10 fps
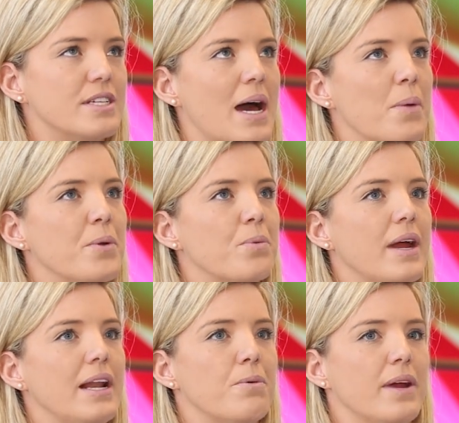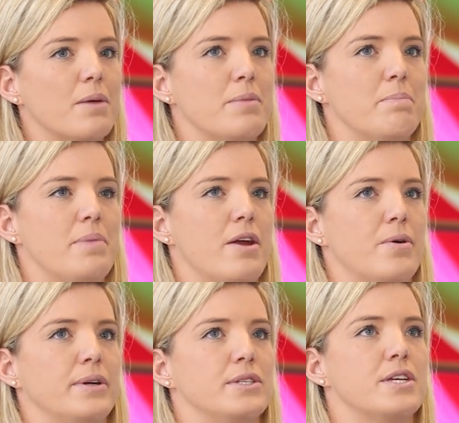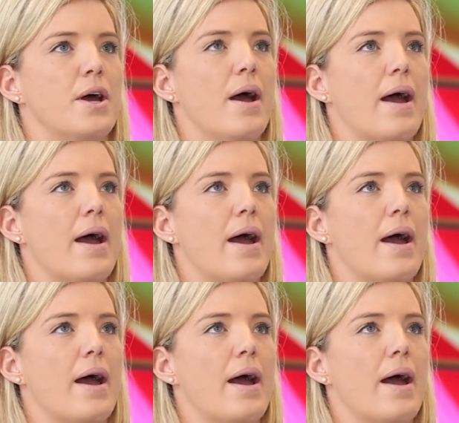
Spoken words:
So I would really recommend parents